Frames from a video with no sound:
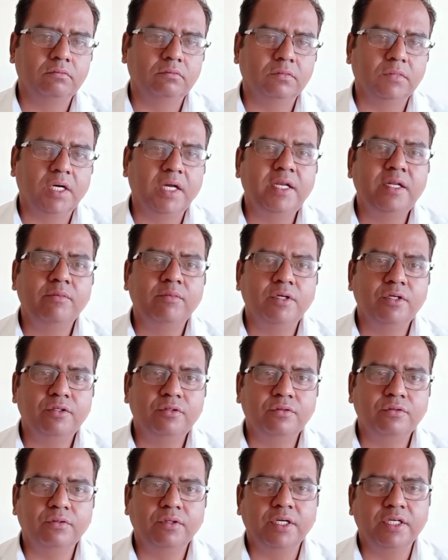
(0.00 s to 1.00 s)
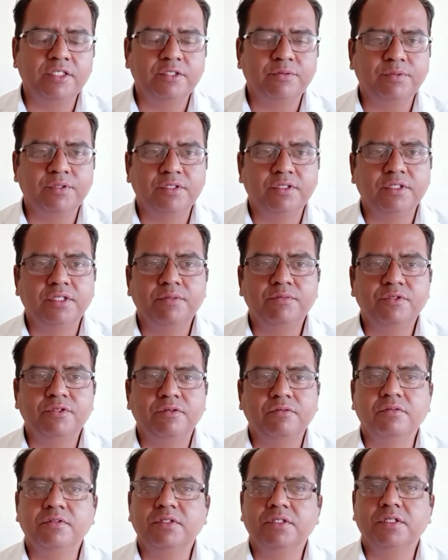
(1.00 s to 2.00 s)
unable to express
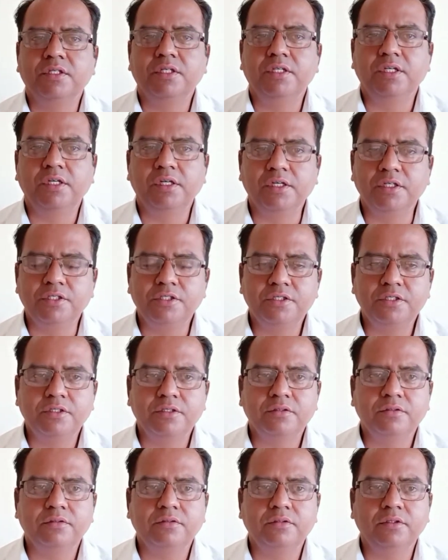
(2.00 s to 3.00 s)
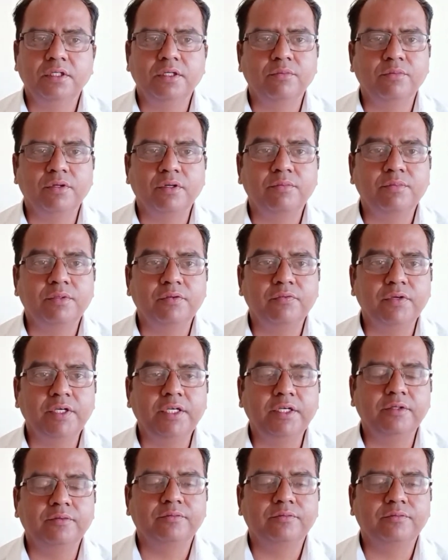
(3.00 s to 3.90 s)
themselves in English in a proper way.